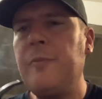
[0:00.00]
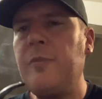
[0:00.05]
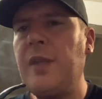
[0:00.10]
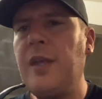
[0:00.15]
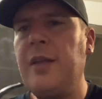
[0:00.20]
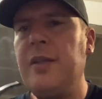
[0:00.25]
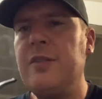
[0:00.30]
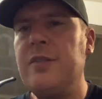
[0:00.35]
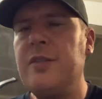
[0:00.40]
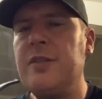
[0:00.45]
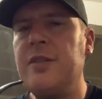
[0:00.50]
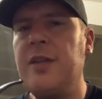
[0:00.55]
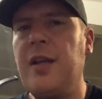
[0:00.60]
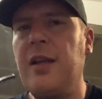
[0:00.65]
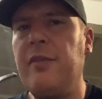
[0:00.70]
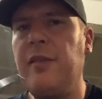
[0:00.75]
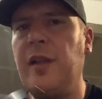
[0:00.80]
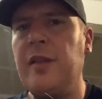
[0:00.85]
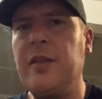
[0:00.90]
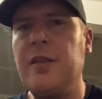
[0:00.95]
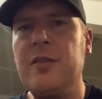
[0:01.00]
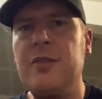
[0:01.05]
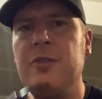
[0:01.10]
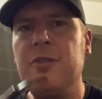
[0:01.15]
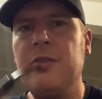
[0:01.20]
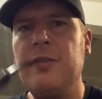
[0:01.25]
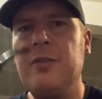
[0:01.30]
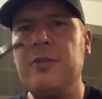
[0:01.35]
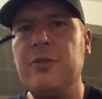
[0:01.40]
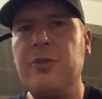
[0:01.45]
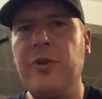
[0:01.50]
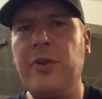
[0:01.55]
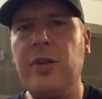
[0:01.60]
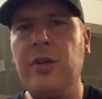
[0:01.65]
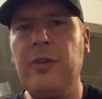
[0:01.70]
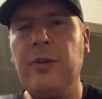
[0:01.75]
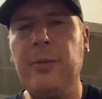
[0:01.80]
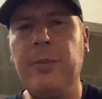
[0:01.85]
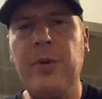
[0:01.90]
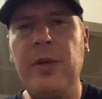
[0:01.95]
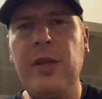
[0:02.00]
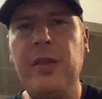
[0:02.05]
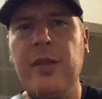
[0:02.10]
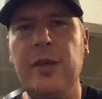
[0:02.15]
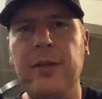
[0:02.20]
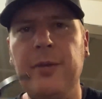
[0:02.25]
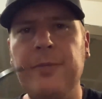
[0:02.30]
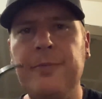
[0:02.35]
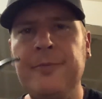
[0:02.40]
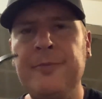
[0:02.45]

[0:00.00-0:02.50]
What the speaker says: And it's just kind of like this circular breathing.